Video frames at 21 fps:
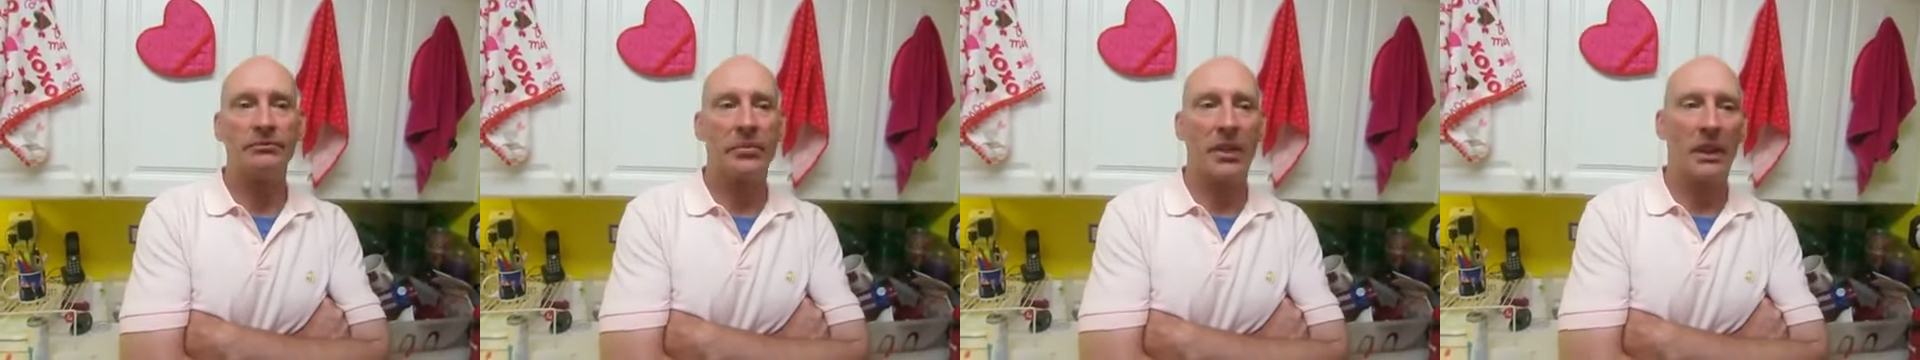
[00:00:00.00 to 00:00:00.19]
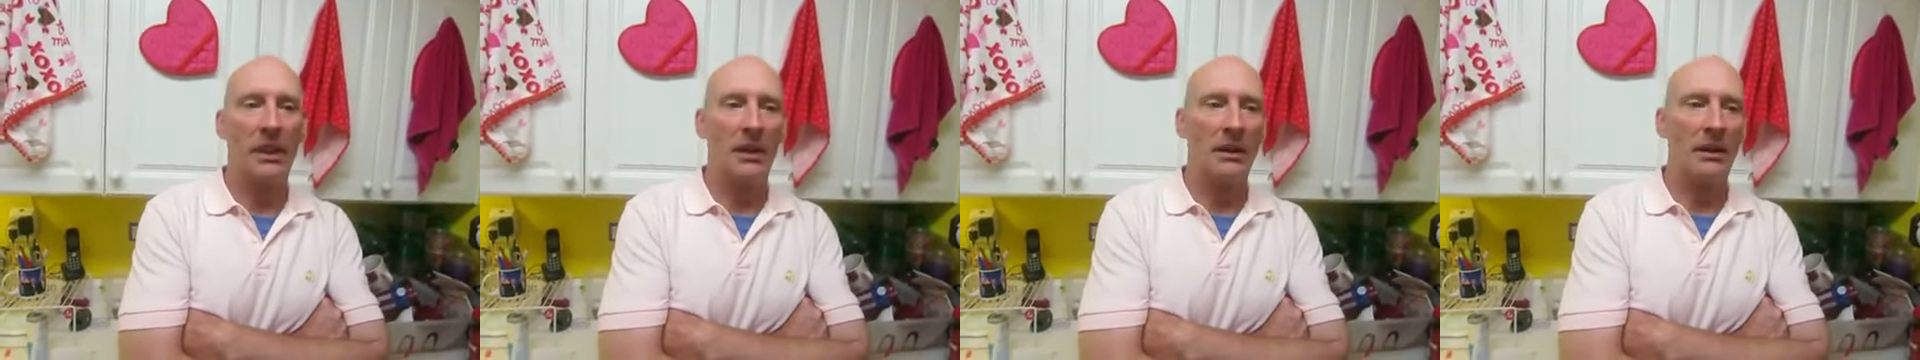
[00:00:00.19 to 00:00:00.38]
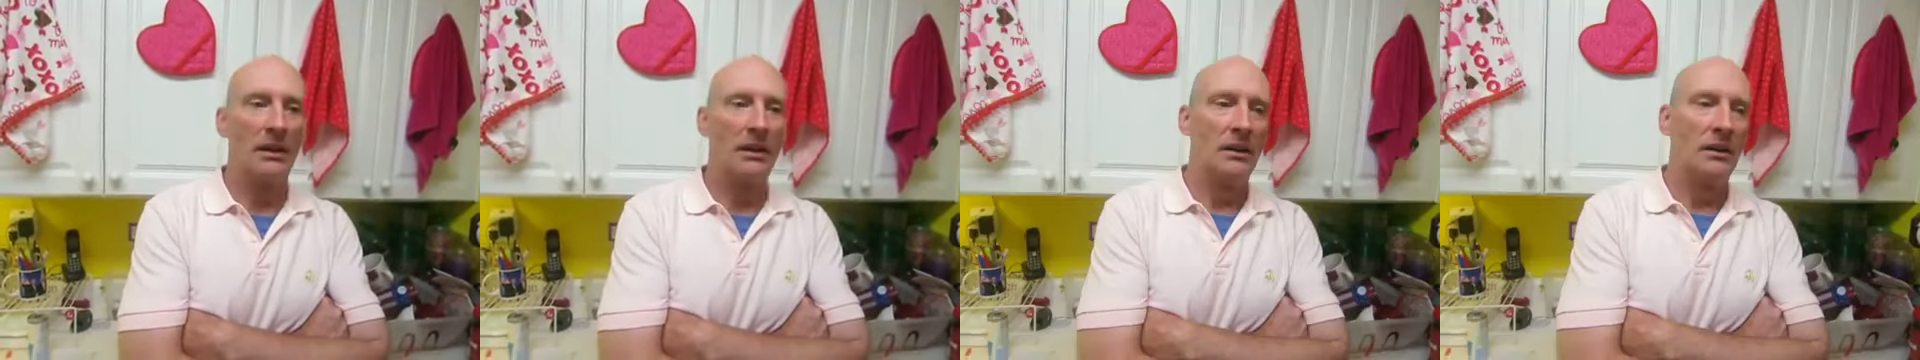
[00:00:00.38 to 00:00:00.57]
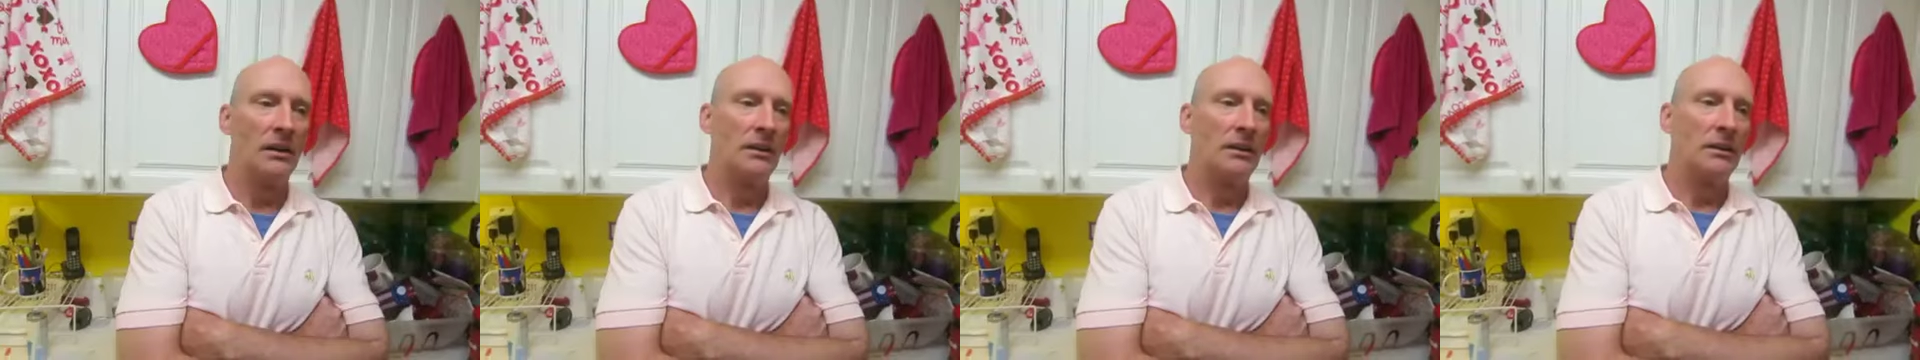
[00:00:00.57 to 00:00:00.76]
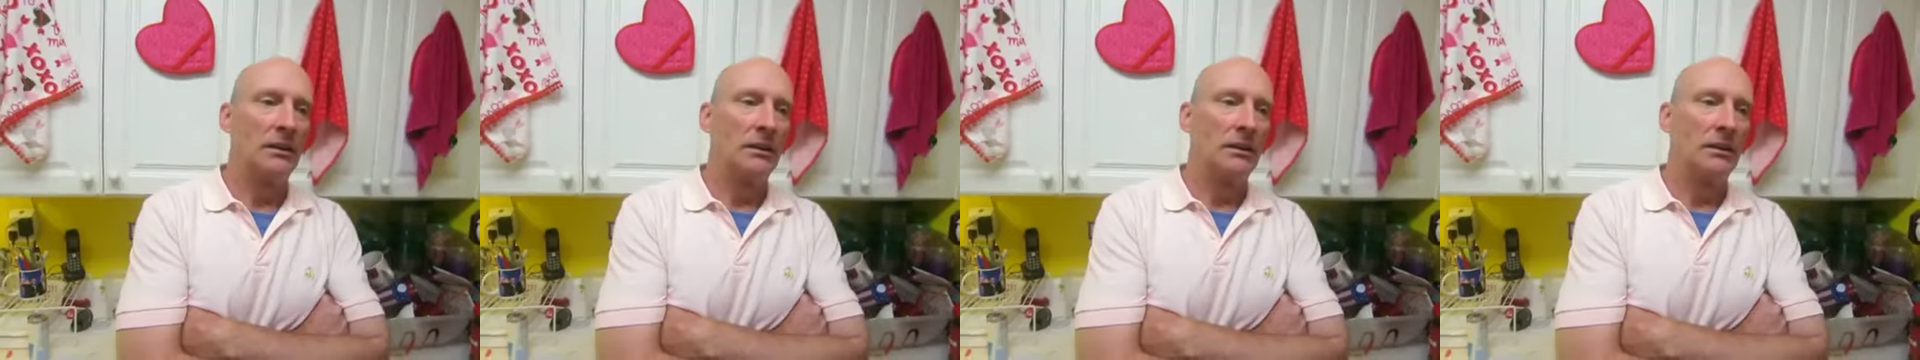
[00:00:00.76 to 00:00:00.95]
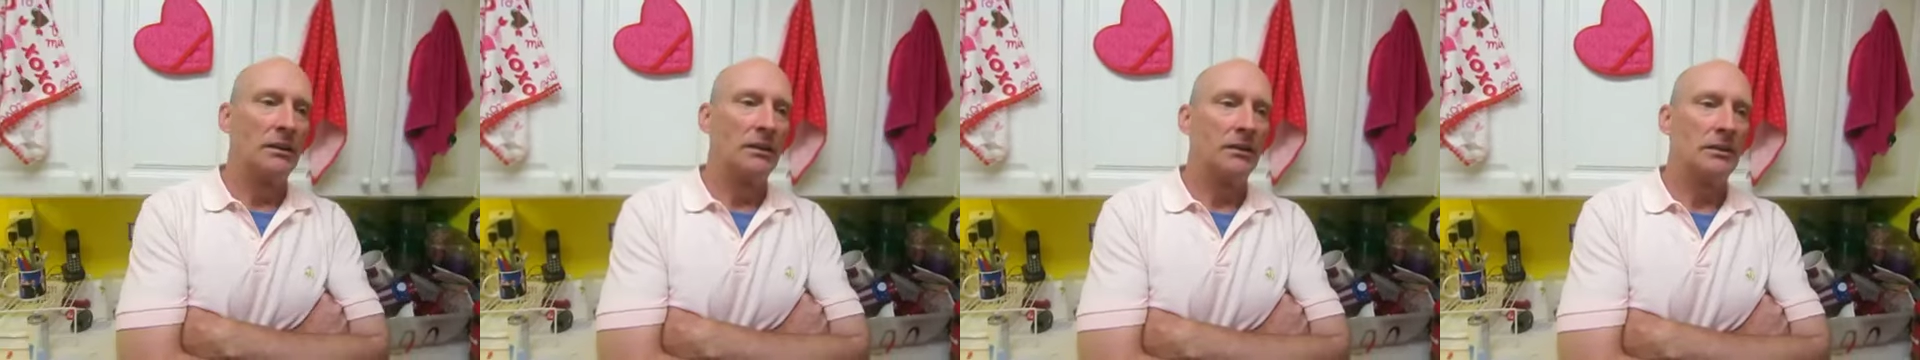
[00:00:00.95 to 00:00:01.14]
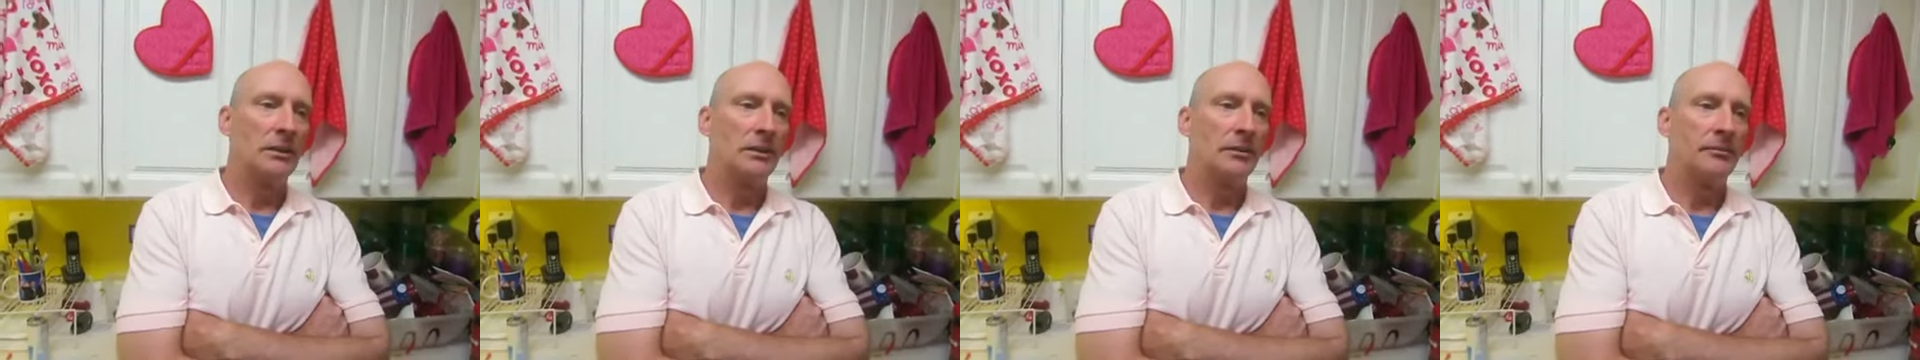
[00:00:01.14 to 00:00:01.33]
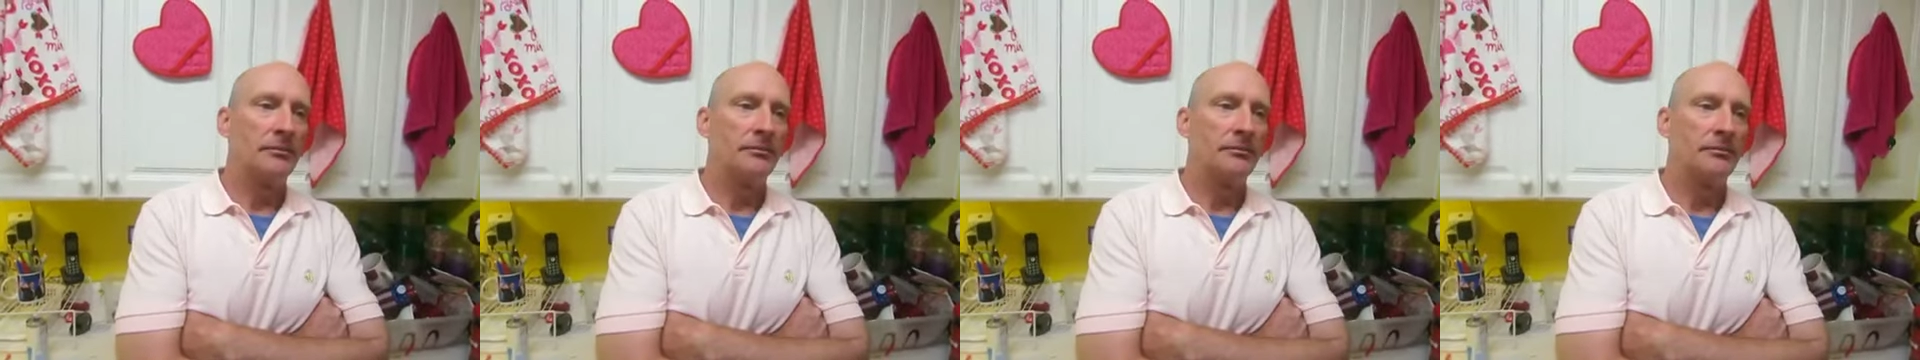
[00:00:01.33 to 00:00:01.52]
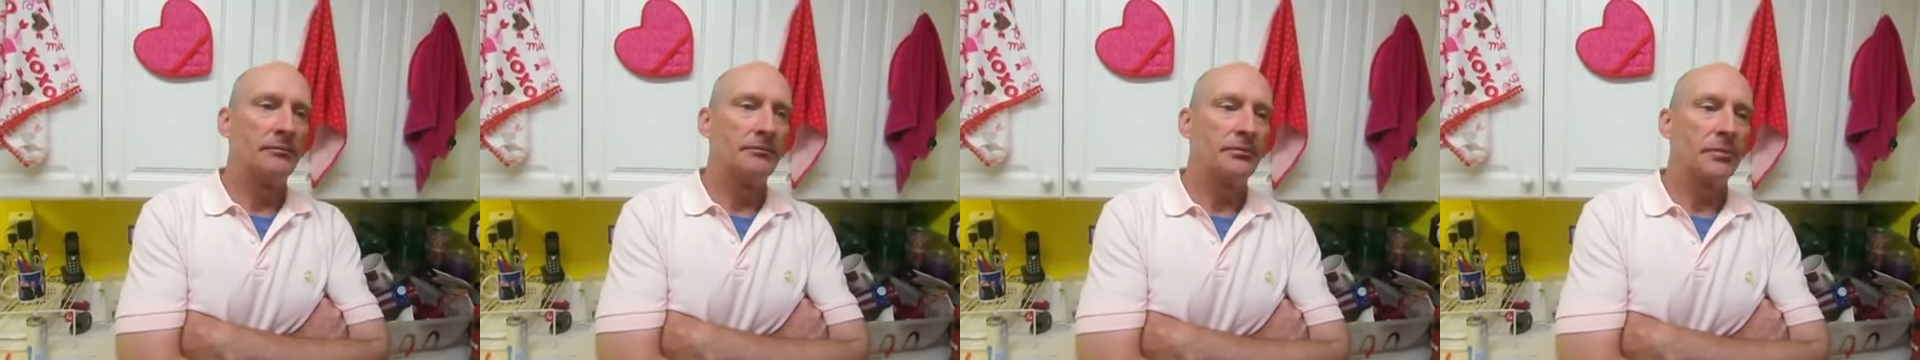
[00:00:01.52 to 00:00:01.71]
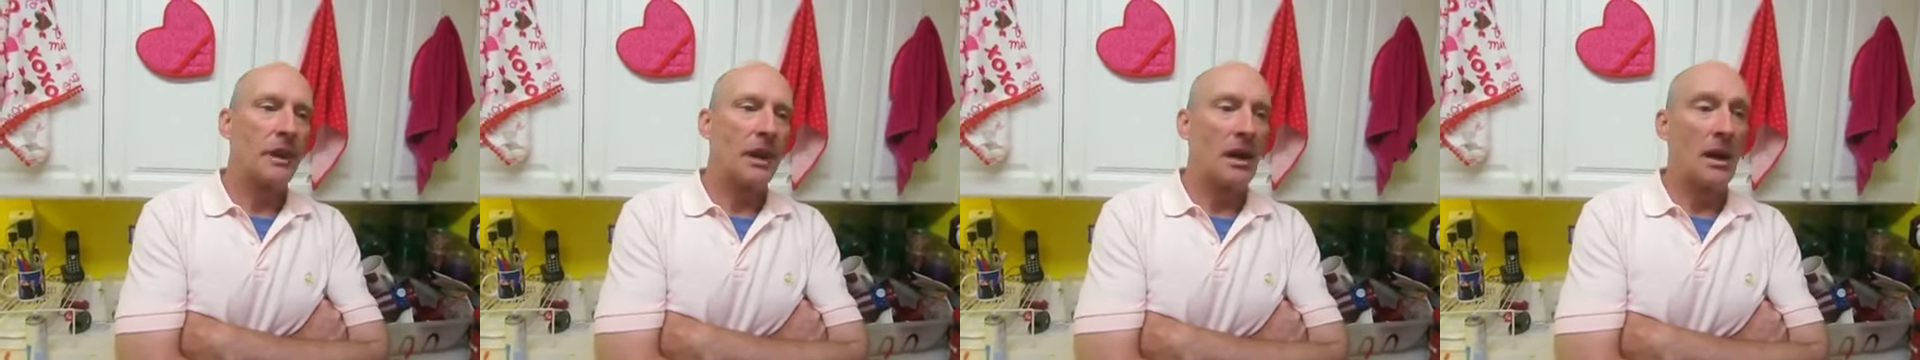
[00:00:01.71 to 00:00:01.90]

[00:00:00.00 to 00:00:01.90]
trying to stay sober? Is that?